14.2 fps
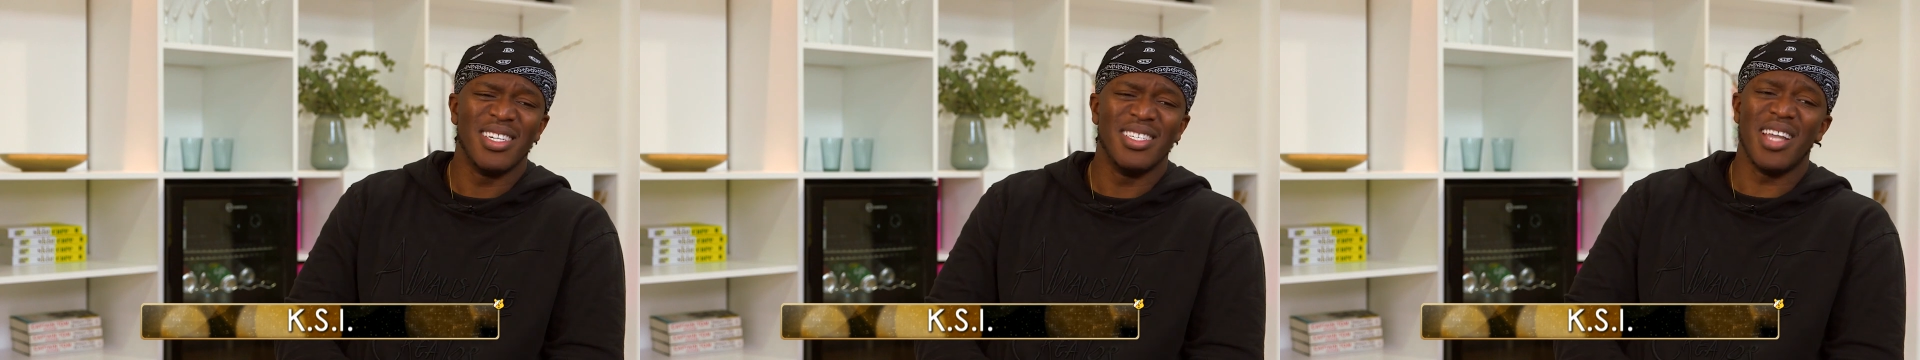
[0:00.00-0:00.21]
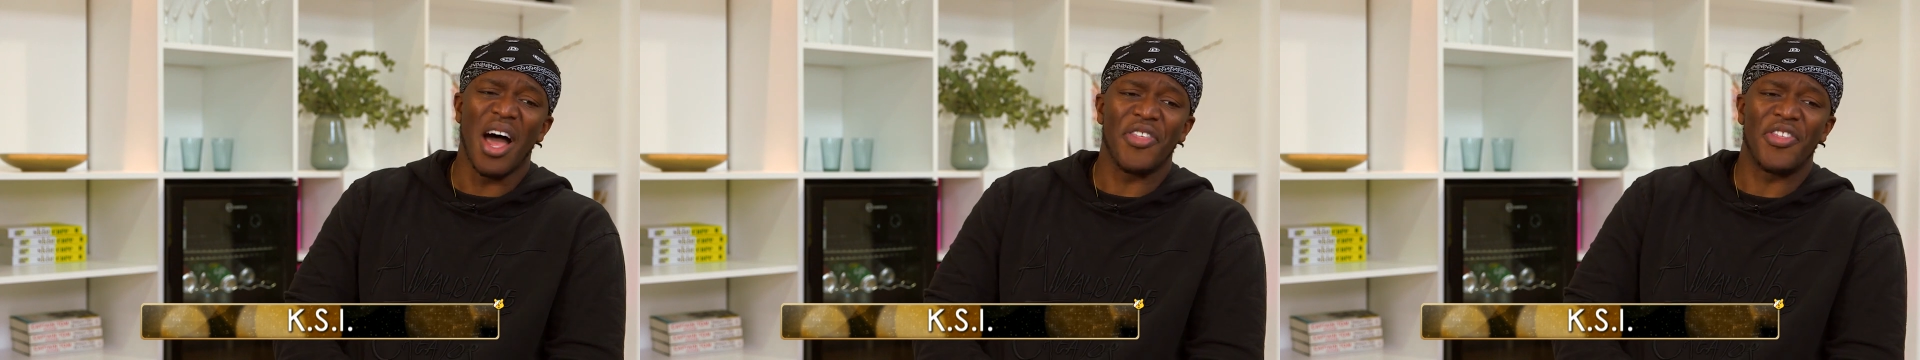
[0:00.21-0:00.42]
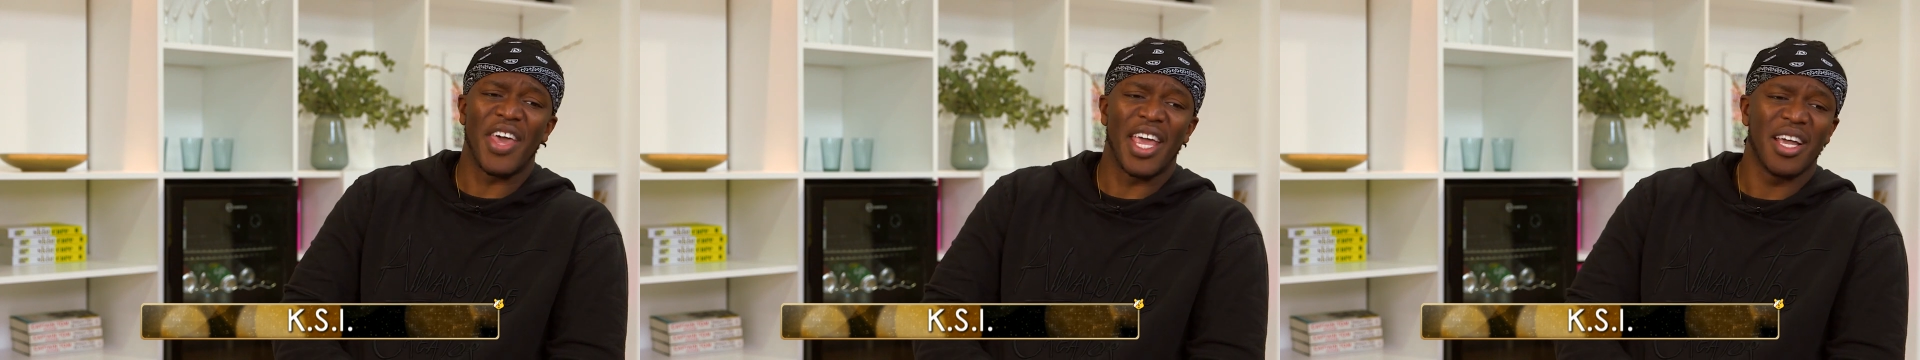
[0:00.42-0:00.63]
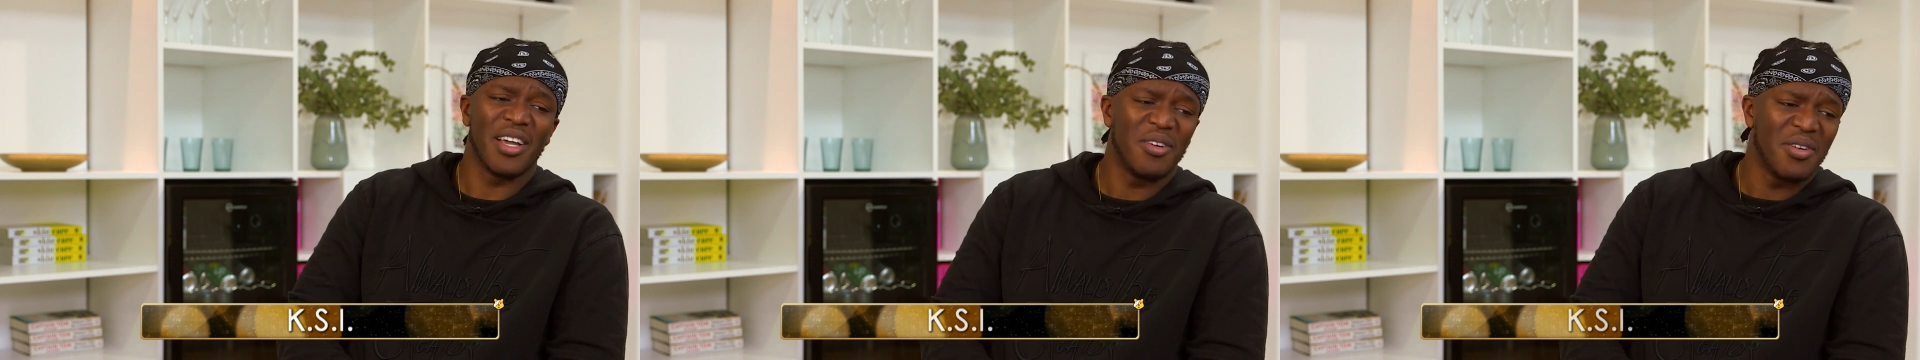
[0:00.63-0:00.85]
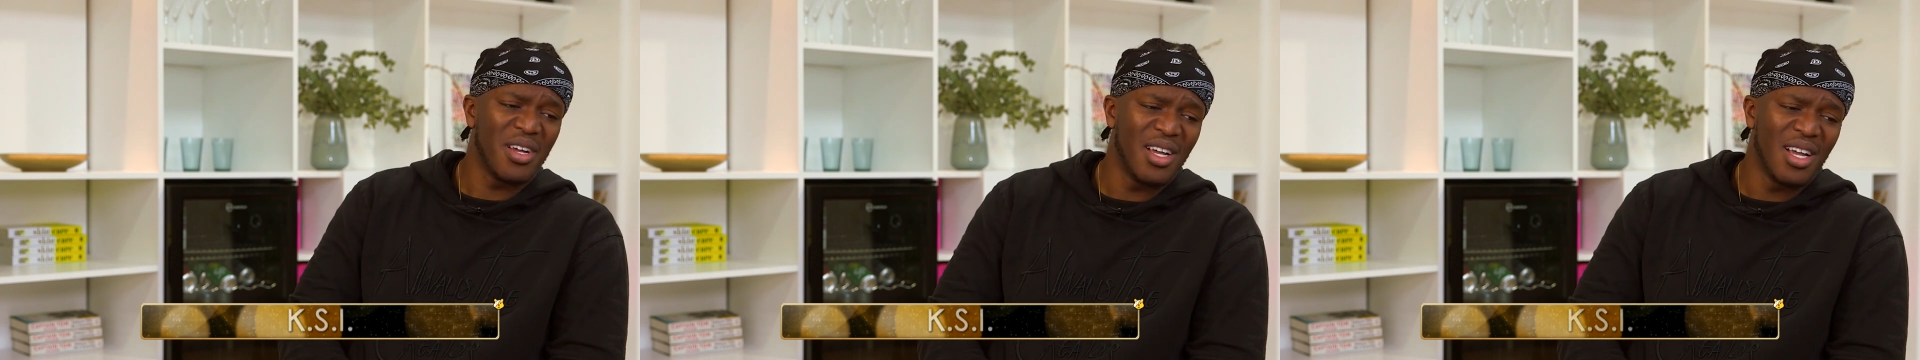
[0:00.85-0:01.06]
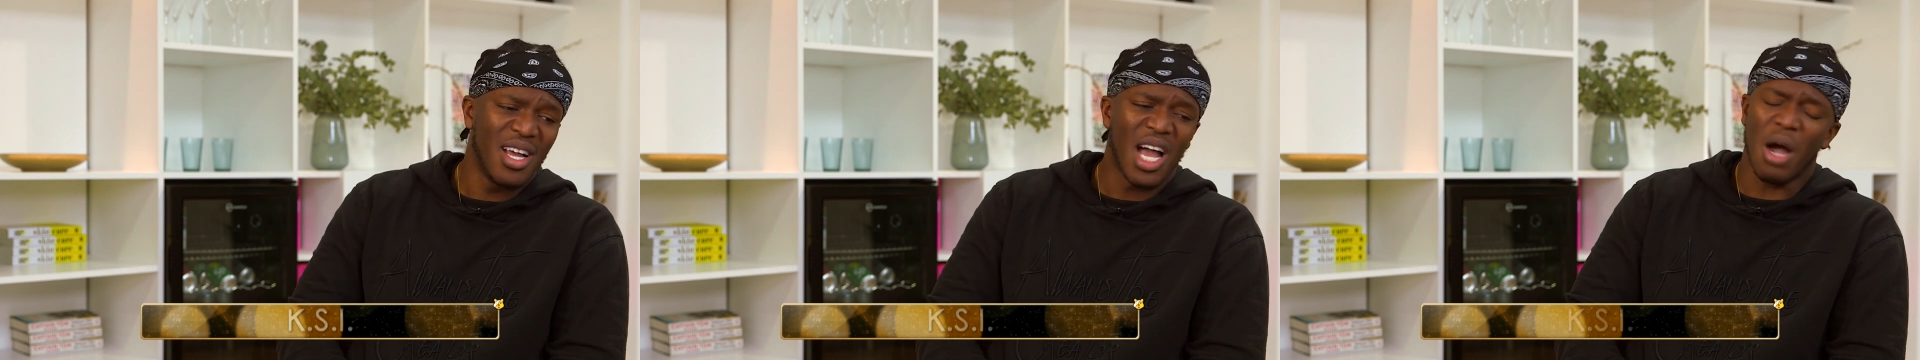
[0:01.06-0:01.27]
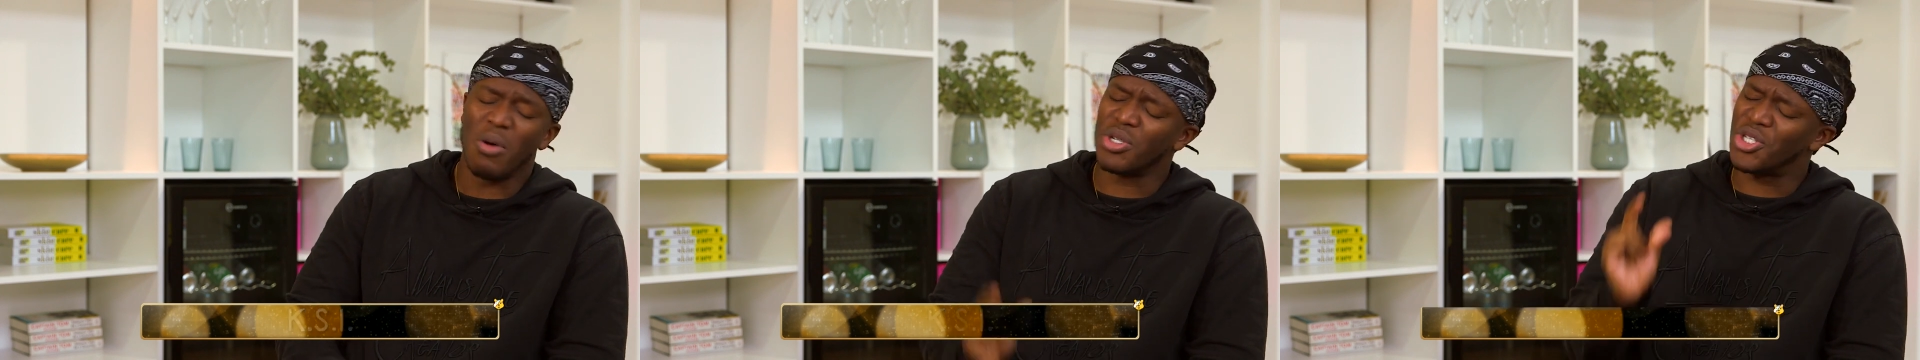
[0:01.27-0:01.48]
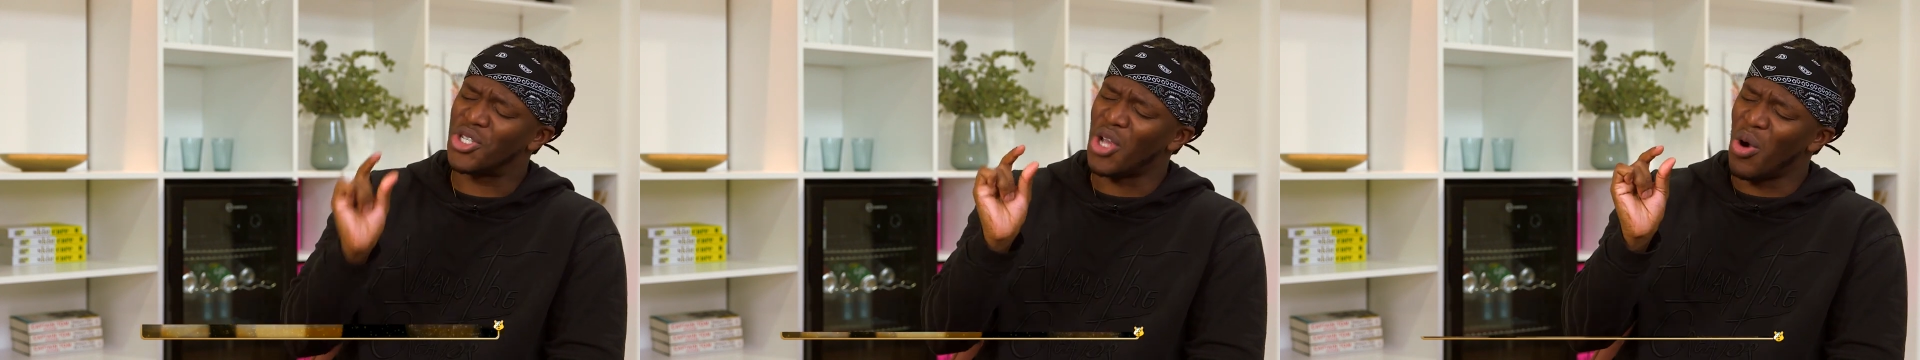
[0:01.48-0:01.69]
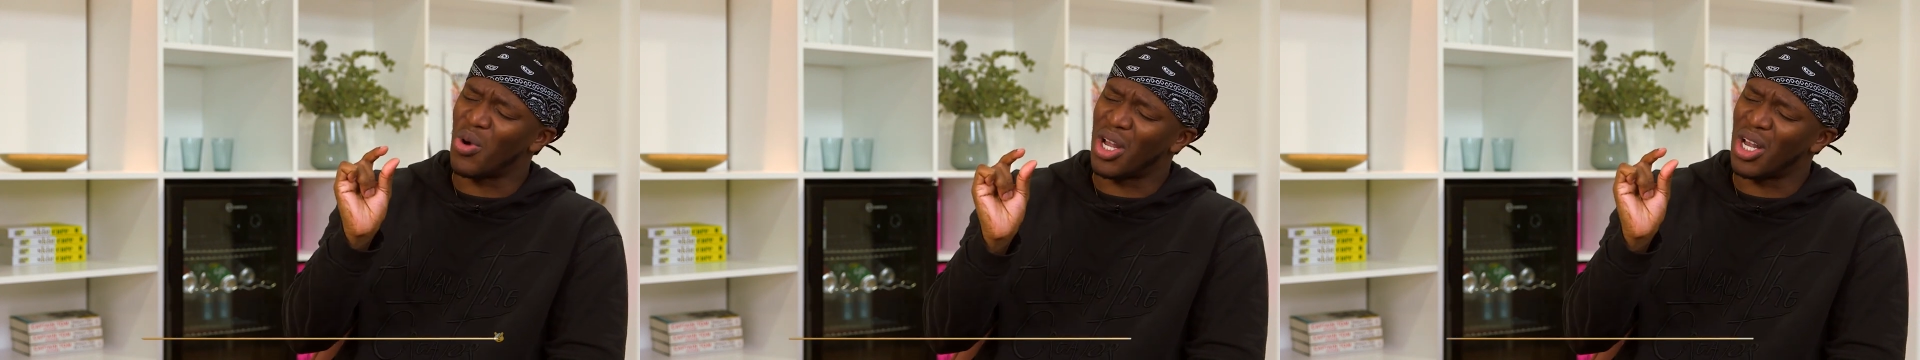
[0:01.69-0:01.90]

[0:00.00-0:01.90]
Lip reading: Nothing. I was so